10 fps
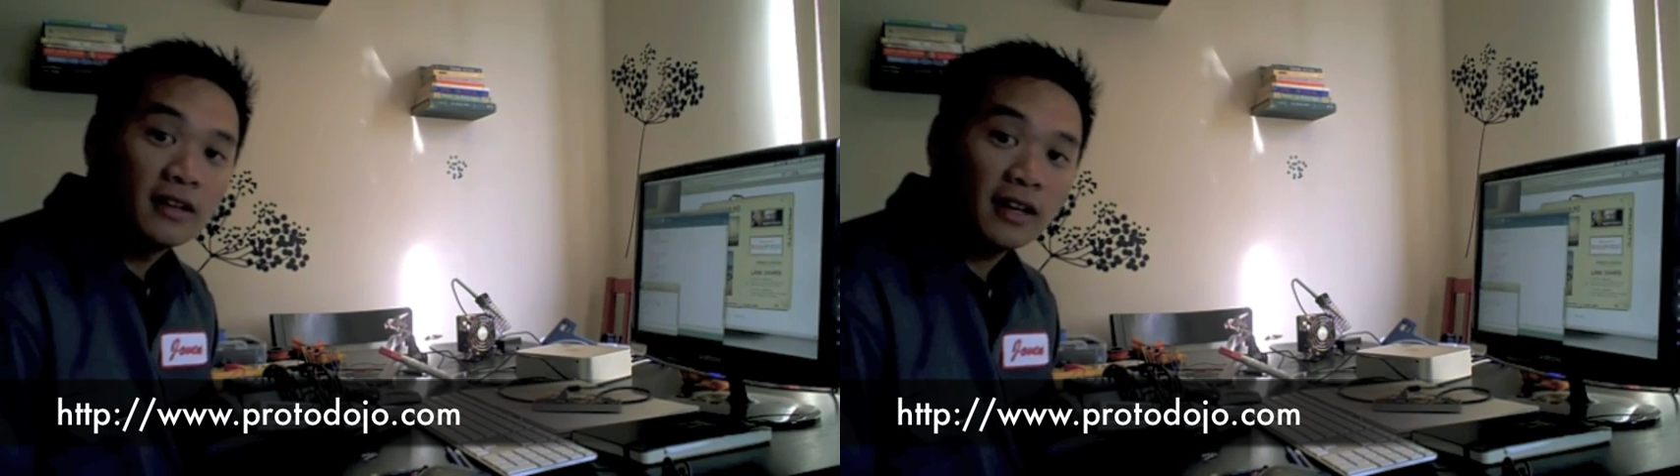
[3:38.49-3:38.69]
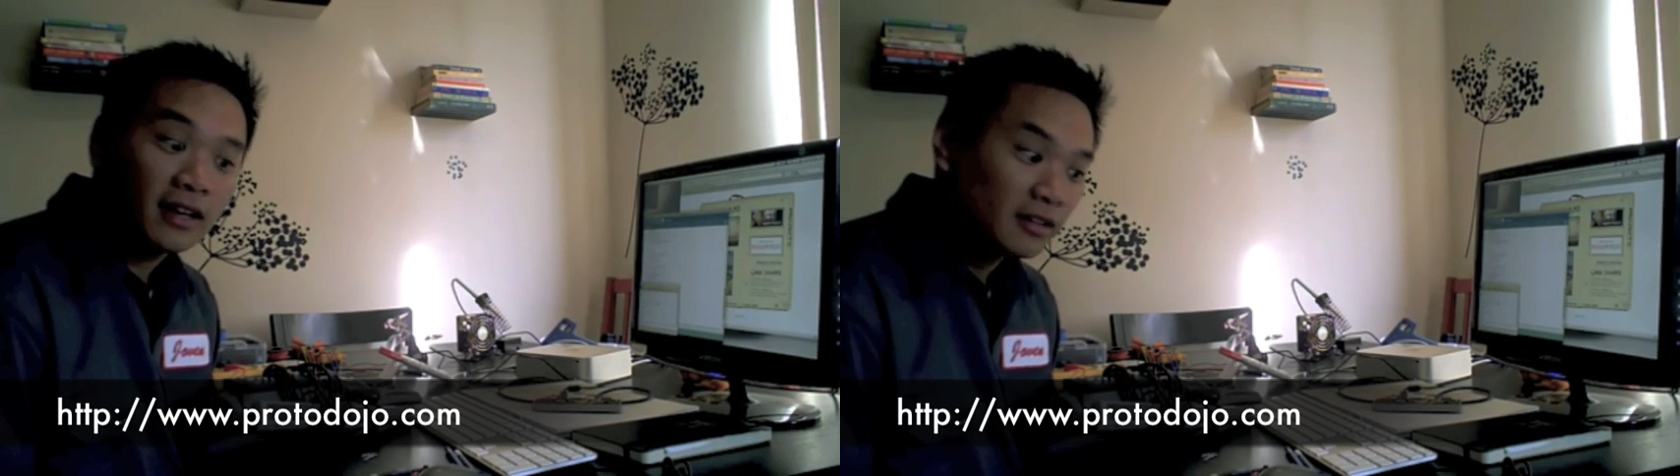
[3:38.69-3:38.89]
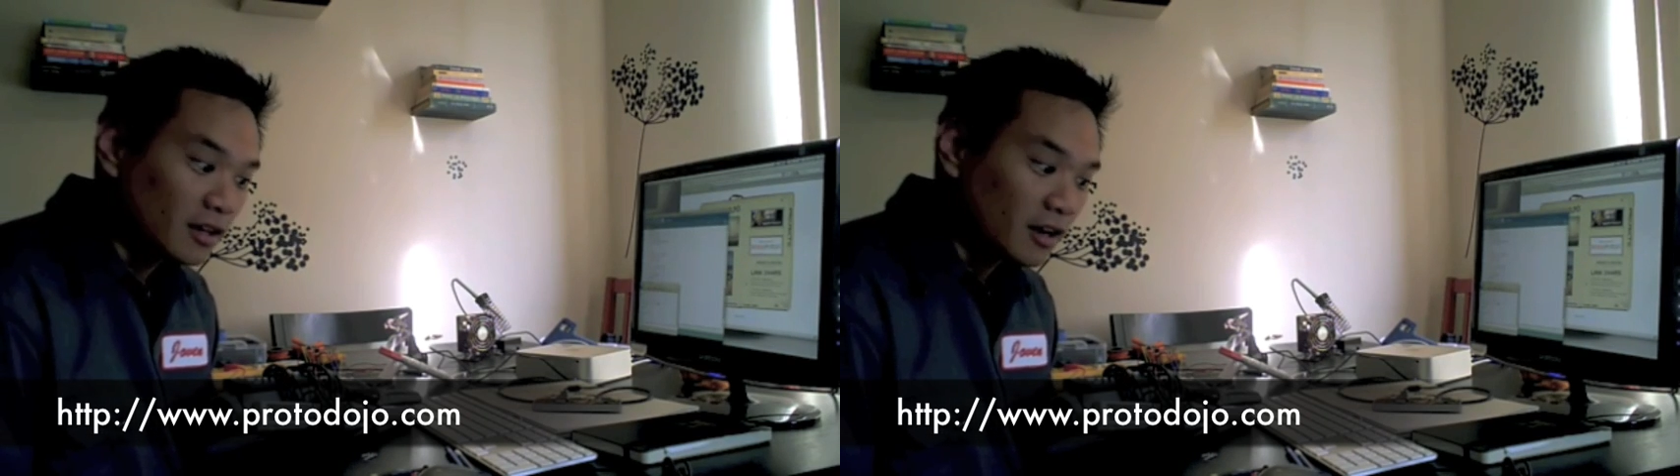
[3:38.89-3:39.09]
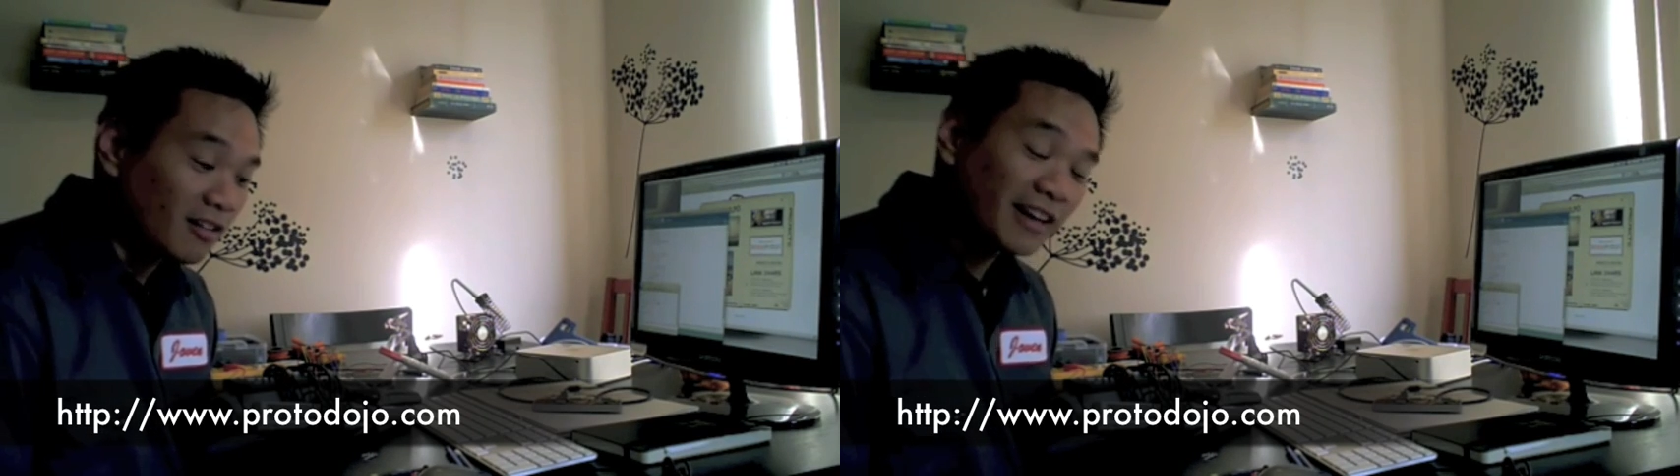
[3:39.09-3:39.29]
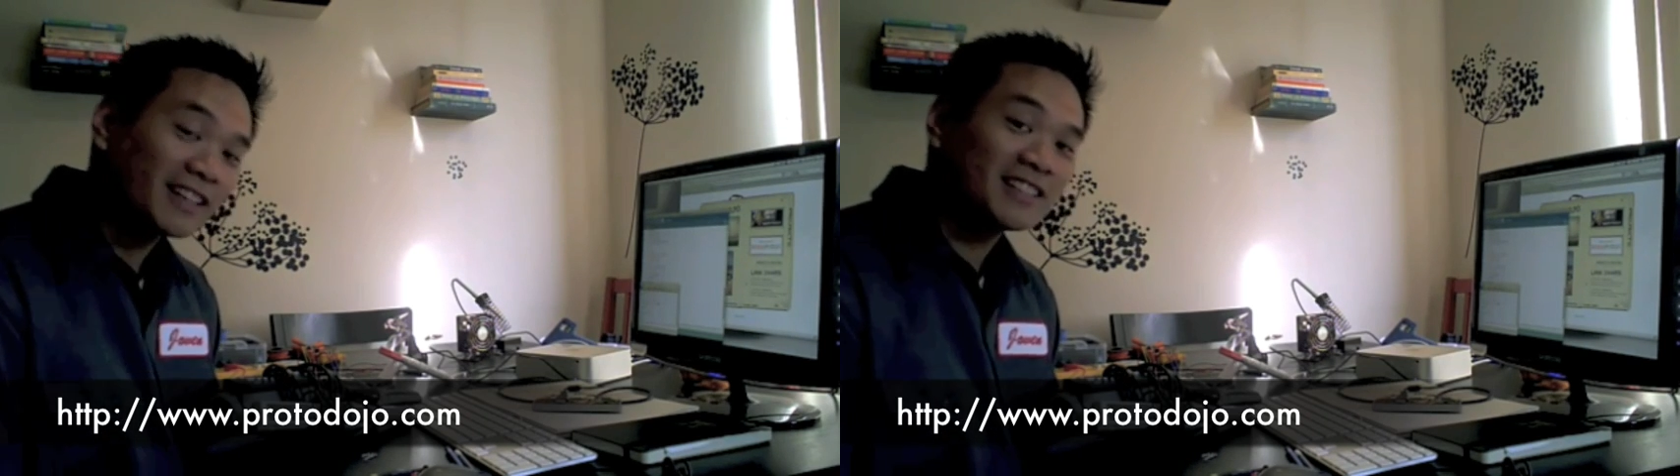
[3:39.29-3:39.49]
And all
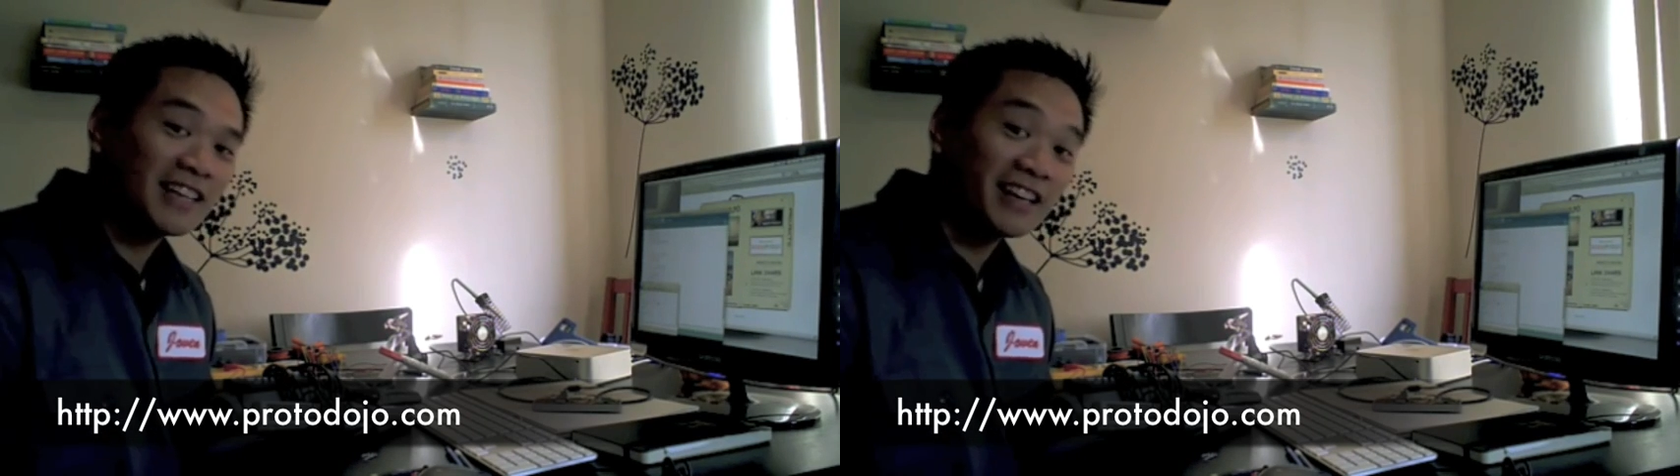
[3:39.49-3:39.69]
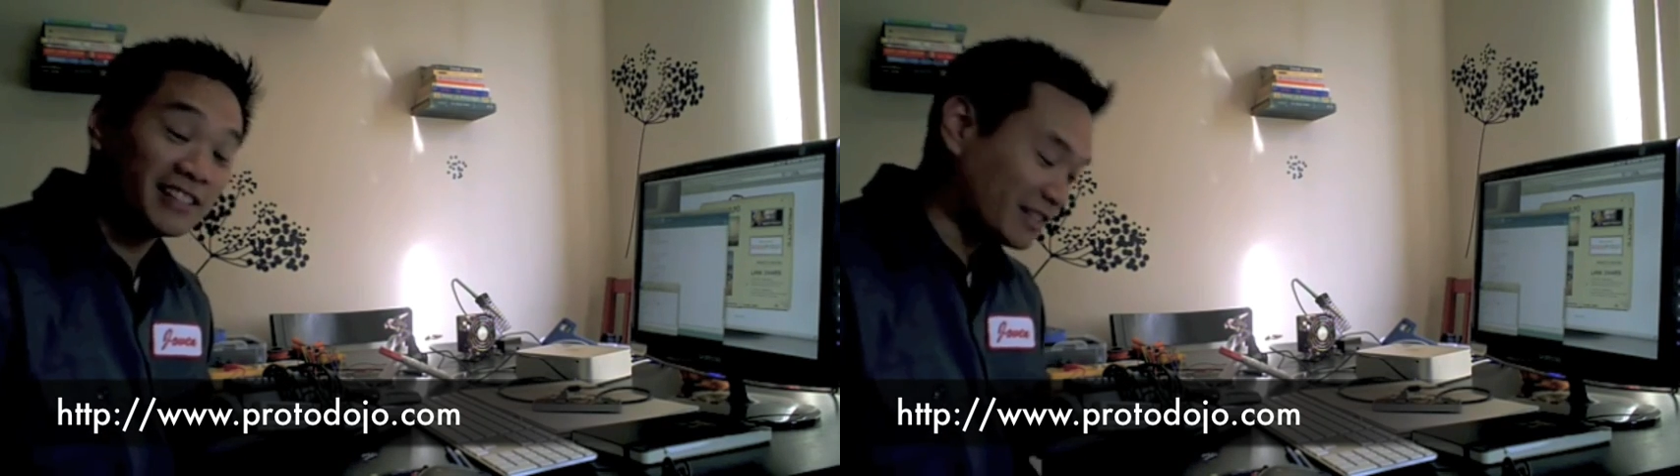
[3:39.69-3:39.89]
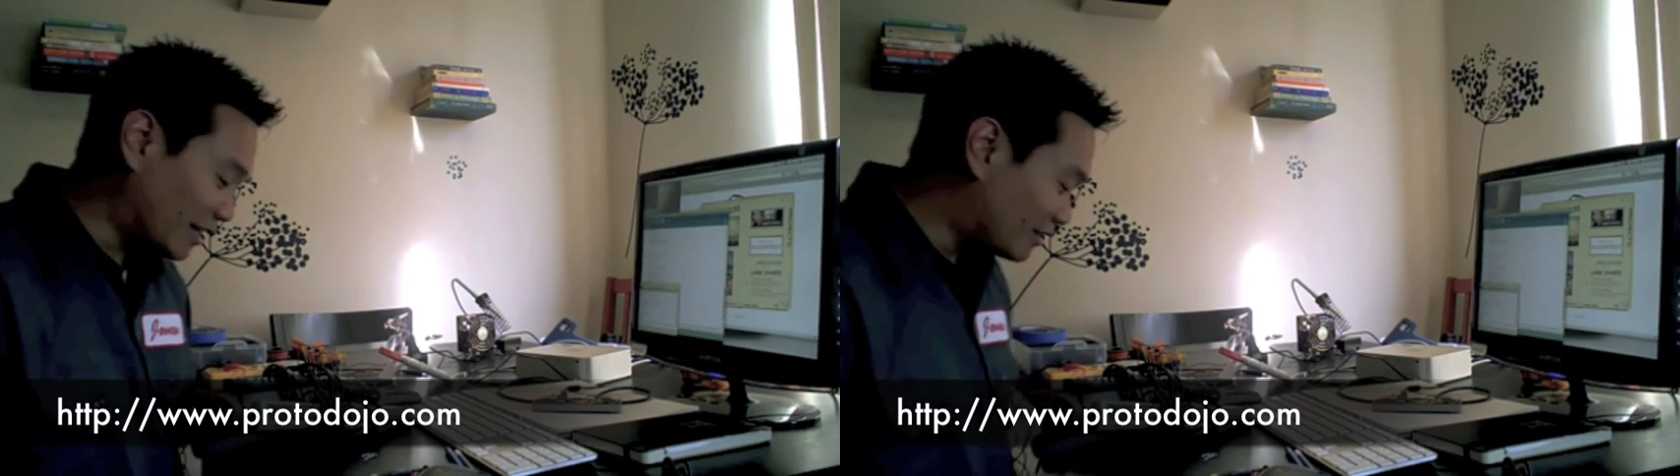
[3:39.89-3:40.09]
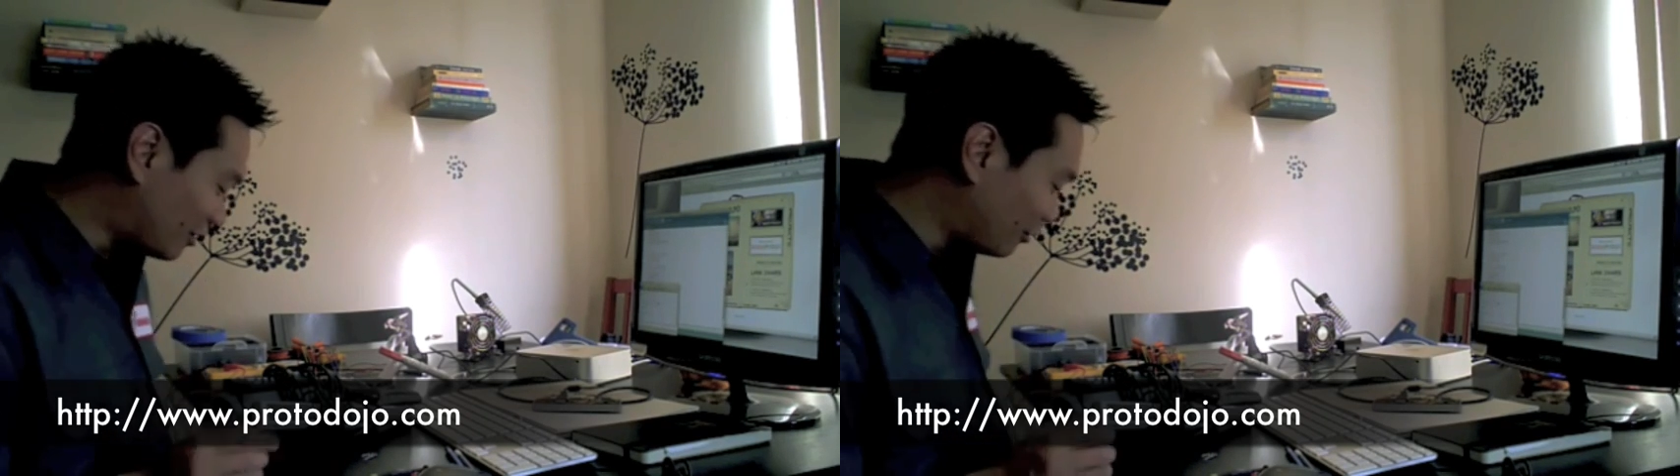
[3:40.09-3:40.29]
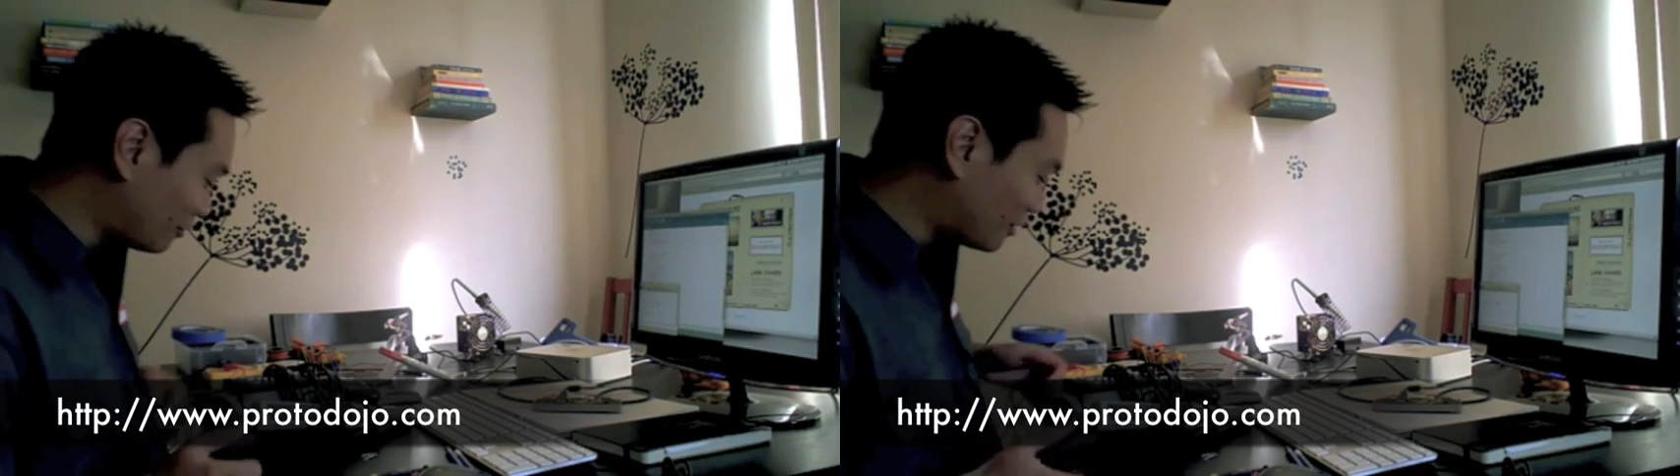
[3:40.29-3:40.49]
I can say is stay
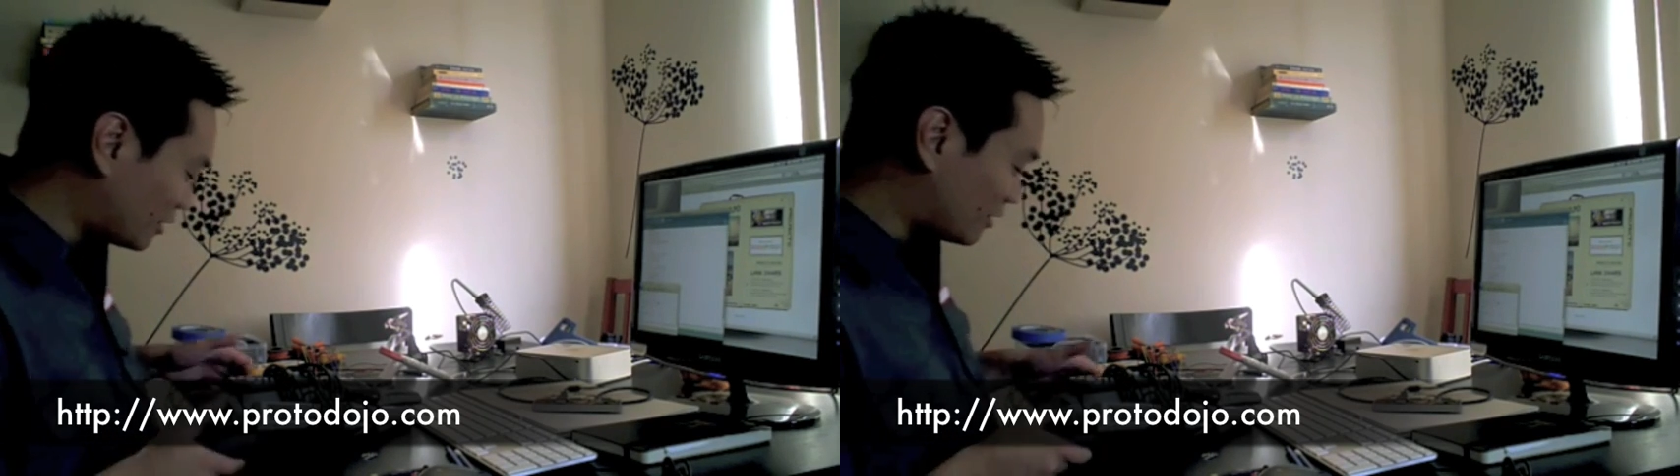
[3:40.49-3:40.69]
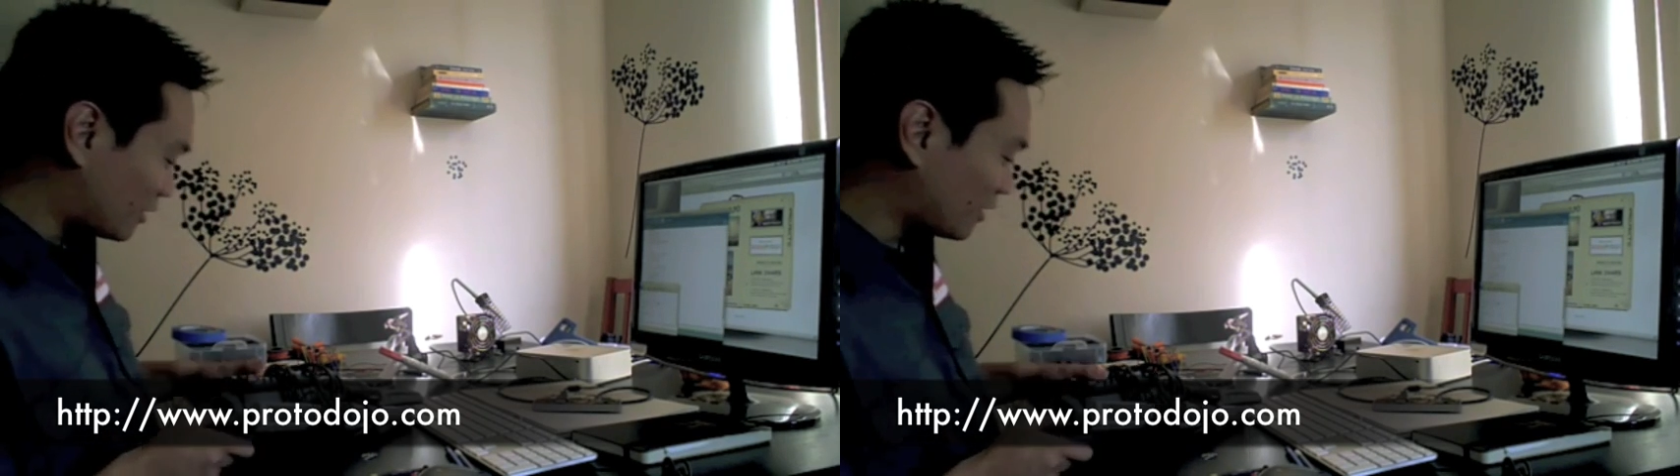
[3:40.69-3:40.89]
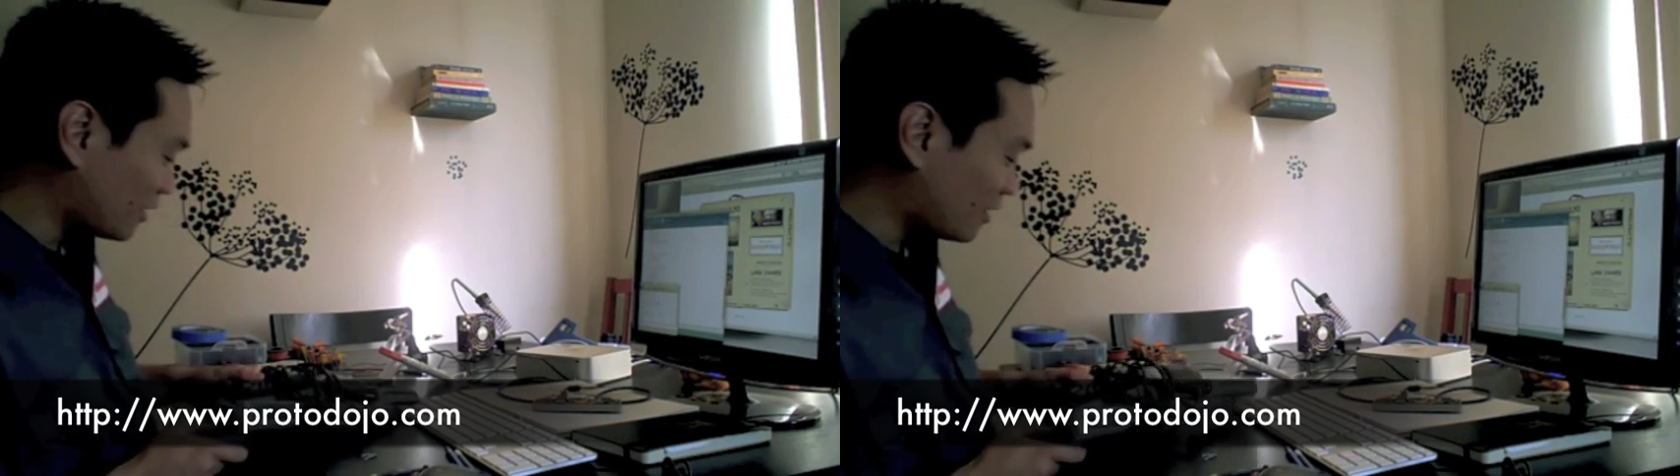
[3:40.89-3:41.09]
tuned, since